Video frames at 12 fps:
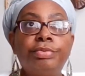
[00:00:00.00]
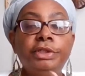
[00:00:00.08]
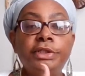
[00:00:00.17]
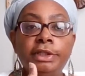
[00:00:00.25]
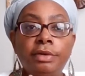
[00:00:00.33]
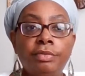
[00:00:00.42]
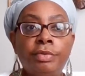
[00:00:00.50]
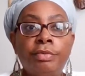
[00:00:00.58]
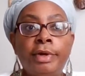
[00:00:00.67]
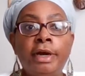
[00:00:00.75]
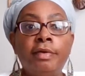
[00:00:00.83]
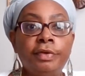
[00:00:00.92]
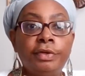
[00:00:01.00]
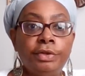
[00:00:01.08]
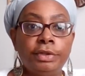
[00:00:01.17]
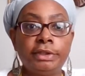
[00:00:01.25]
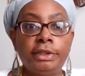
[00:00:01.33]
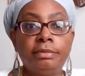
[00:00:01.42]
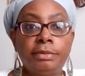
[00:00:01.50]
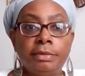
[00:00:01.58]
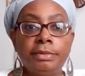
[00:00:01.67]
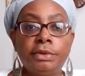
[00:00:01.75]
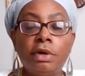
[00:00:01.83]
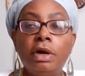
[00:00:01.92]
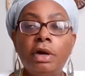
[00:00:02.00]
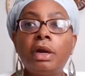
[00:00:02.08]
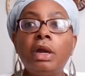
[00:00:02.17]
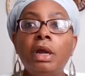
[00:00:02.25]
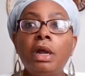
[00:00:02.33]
present with whatever your symptoms are.